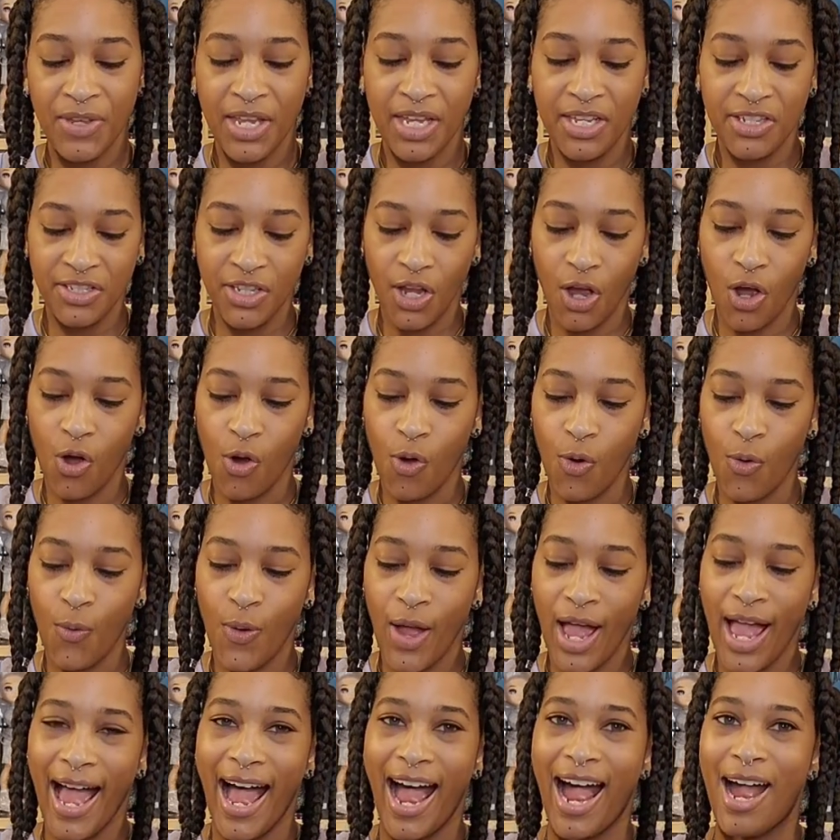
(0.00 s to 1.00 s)
So
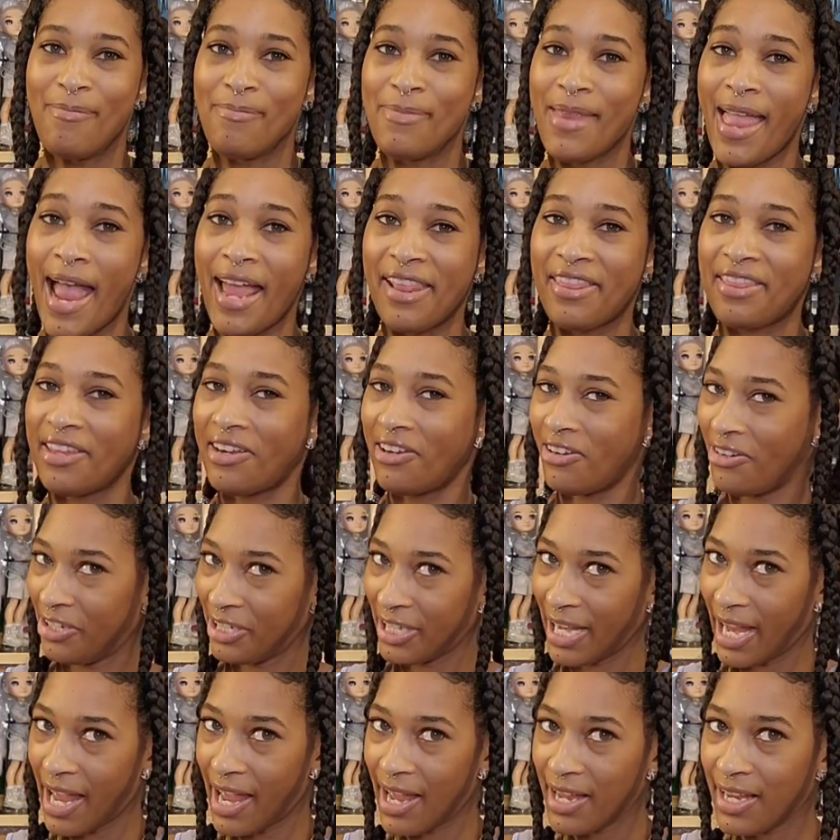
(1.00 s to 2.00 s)
I'm not there
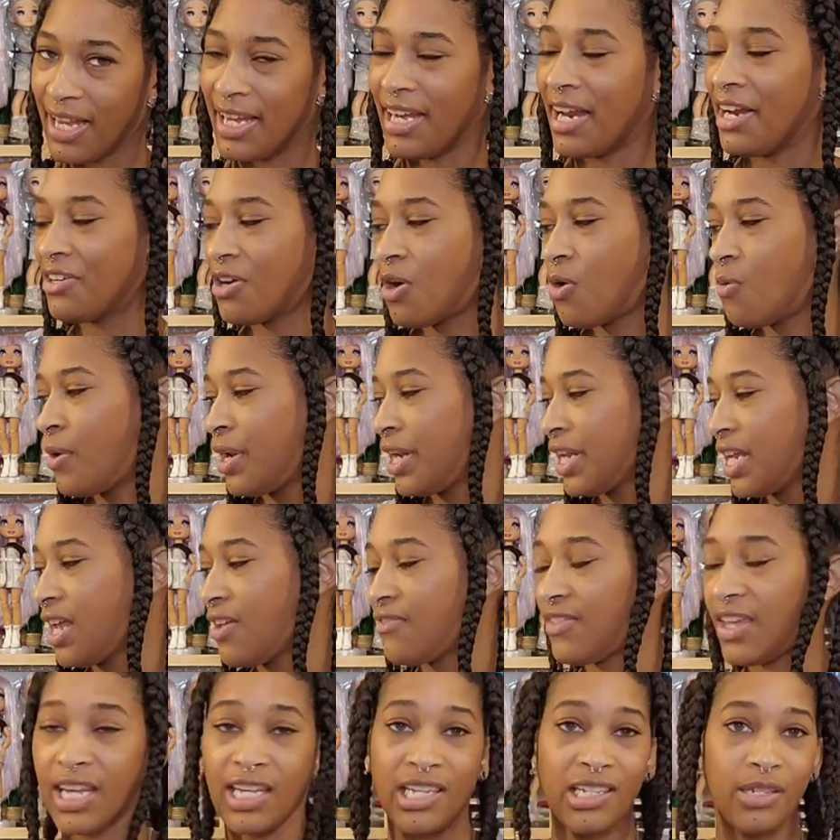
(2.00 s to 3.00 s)
yet, and I don't want to give
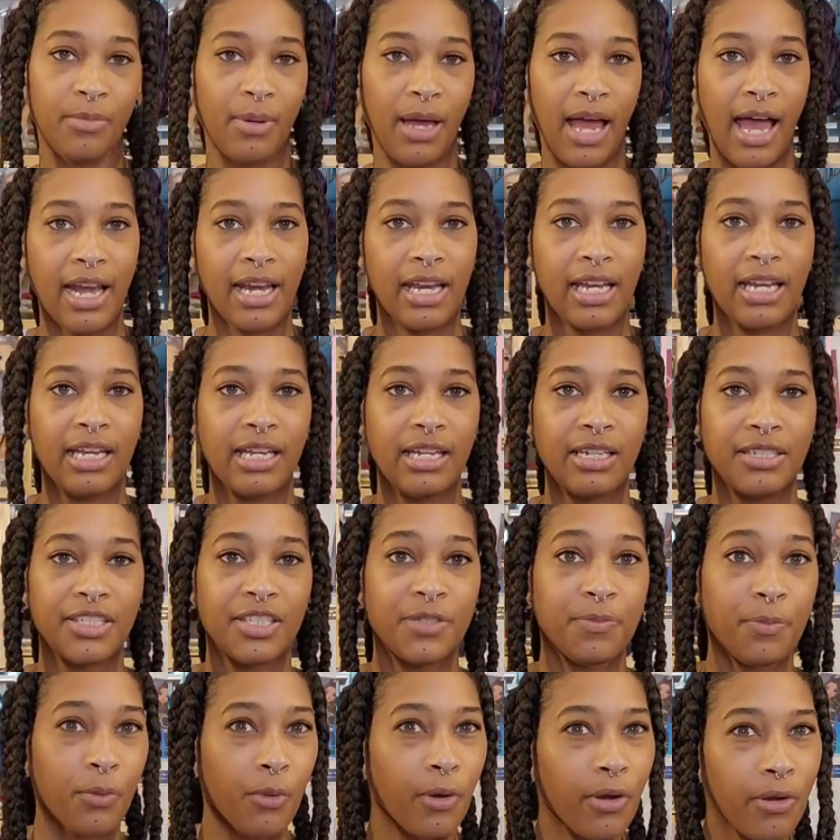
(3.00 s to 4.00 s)
anybody
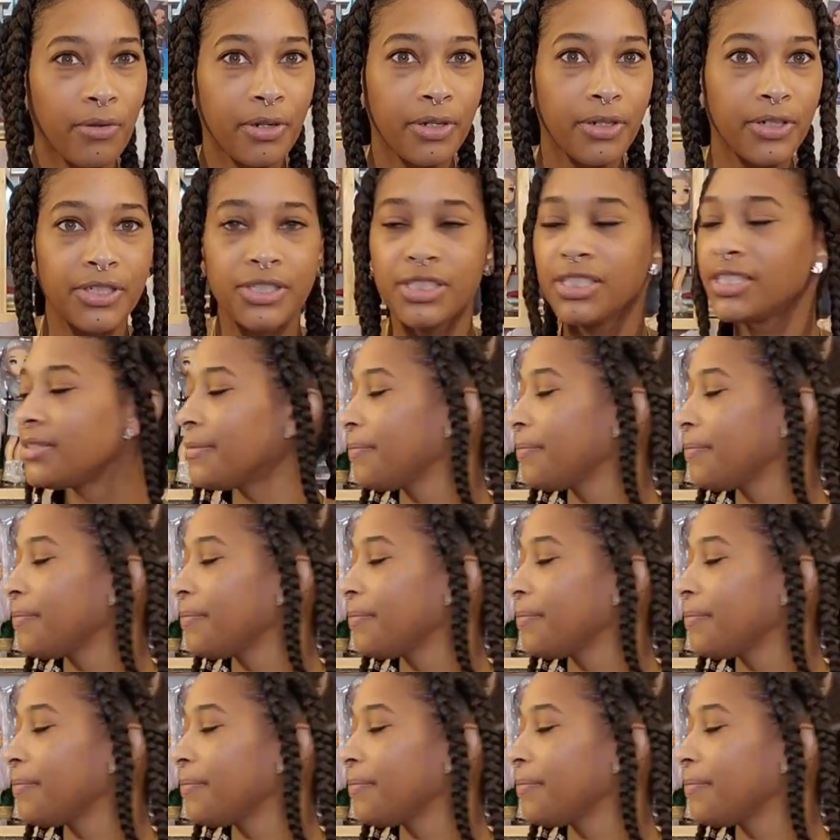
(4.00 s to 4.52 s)
spoilers,